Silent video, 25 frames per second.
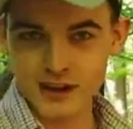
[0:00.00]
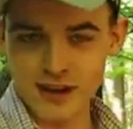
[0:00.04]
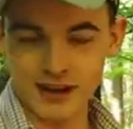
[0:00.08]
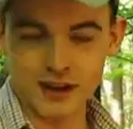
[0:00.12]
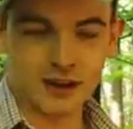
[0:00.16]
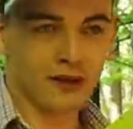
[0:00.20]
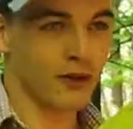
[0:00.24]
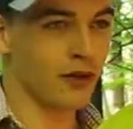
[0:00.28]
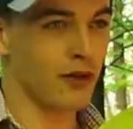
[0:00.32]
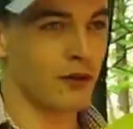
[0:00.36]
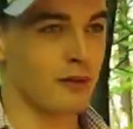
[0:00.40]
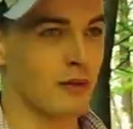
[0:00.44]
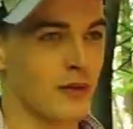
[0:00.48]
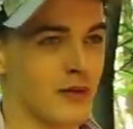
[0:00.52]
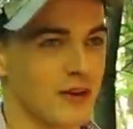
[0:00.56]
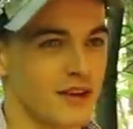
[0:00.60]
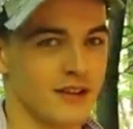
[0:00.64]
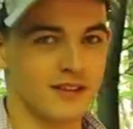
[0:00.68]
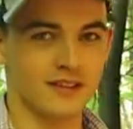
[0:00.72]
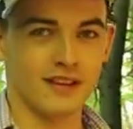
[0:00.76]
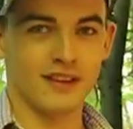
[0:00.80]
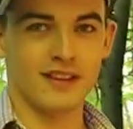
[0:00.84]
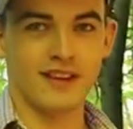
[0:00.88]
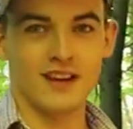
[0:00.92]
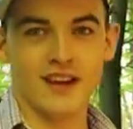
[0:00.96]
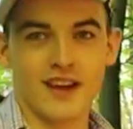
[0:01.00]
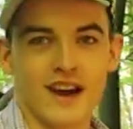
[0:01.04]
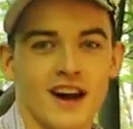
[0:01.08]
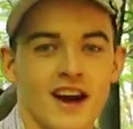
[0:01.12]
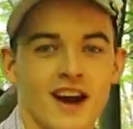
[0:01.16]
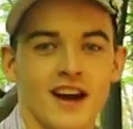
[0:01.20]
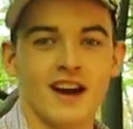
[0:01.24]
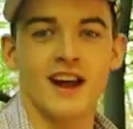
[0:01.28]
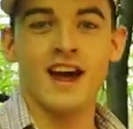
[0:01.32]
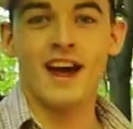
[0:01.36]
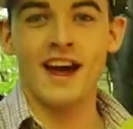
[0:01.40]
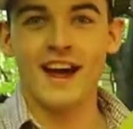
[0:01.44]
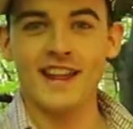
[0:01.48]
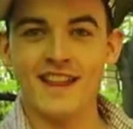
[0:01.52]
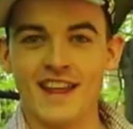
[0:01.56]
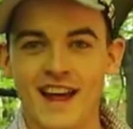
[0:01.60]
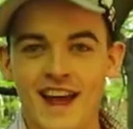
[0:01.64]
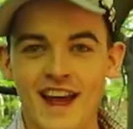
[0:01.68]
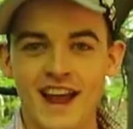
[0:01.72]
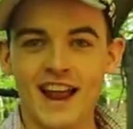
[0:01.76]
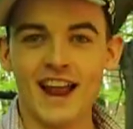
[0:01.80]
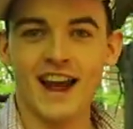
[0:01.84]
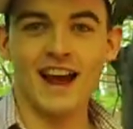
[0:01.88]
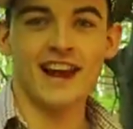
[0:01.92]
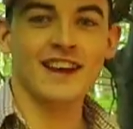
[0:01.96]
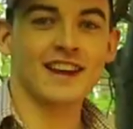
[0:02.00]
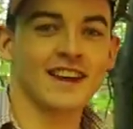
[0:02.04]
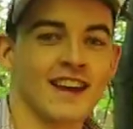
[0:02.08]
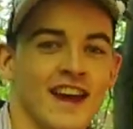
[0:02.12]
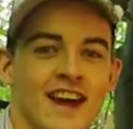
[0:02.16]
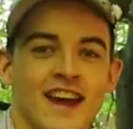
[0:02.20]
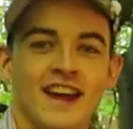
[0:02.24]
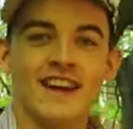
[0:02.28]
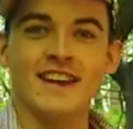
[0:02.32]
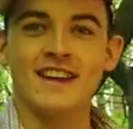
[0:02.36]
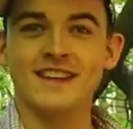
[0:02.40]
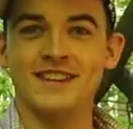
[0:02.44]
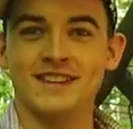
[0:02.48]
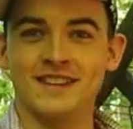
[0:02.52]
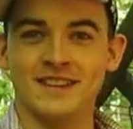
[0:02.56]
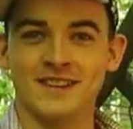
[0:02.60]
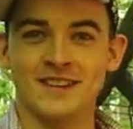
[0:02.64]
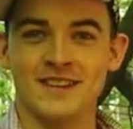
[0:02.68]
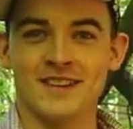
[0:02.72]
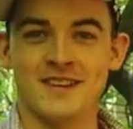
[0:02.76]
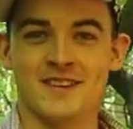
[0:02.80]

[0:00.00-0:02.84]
bring all the boys to the yard, and they're like, it's...